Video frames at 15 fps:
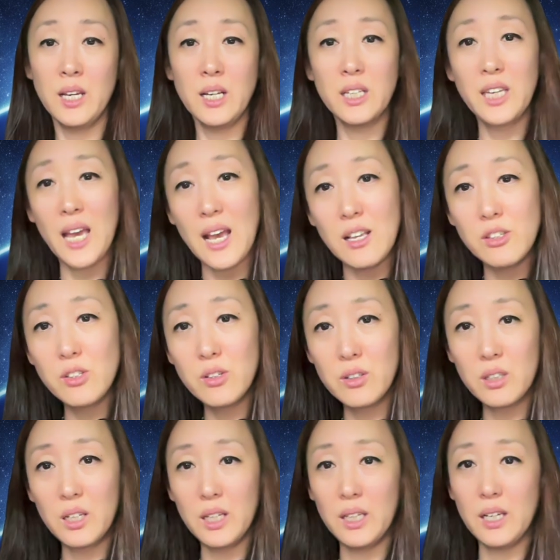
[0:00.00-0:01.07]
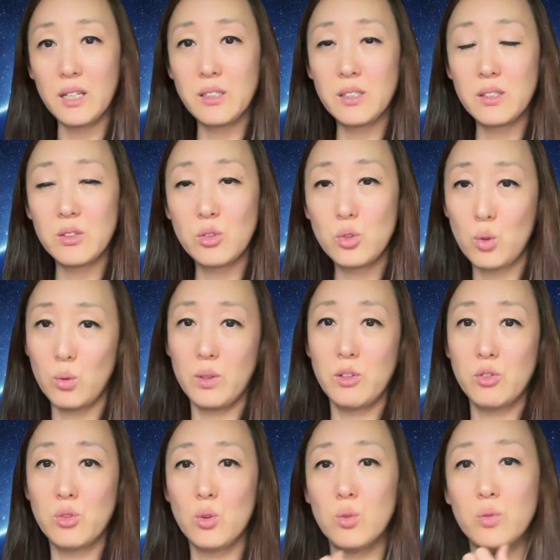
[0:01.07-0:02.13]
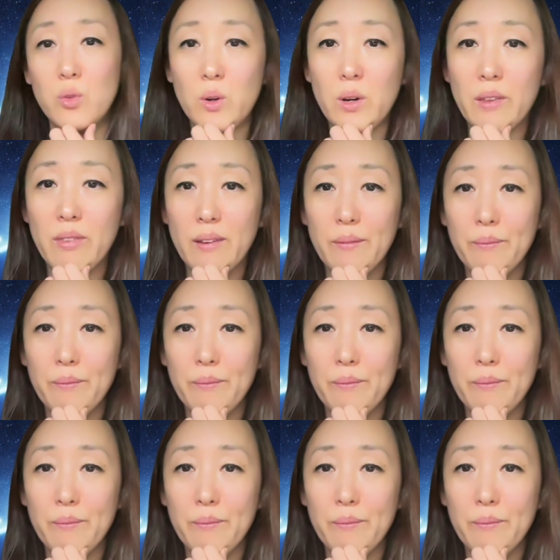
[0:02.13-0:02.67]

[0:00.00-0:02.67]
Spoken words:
cancer clinics, so on and so forth.